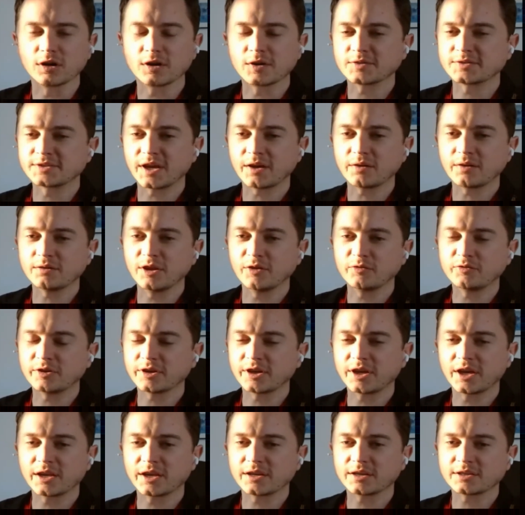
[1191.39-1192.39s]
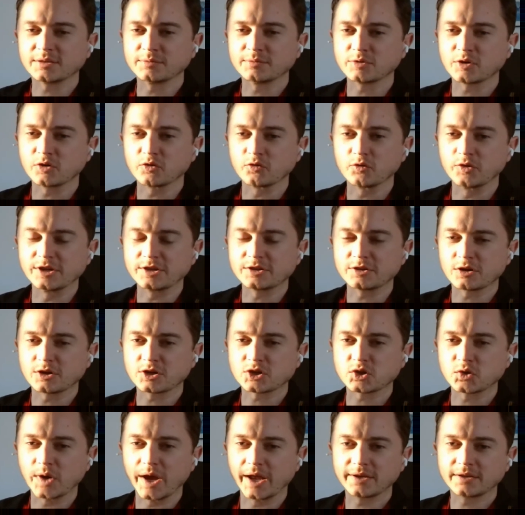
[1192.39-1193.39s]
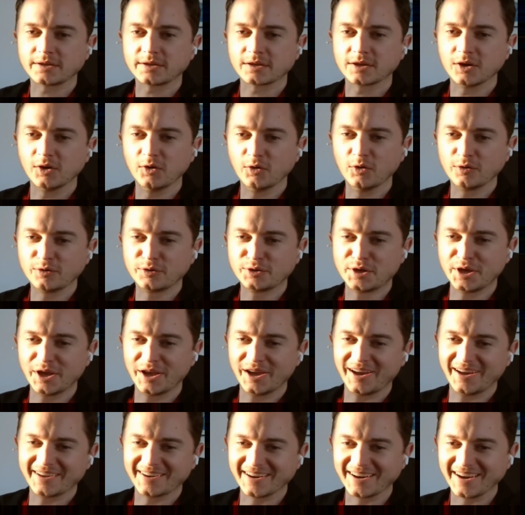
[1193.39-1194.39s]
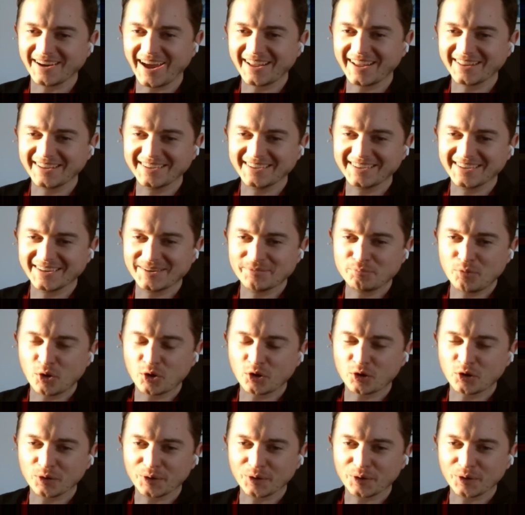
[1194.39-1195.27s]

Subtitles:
Because I would love to get some sort of research grant to go on an island and poke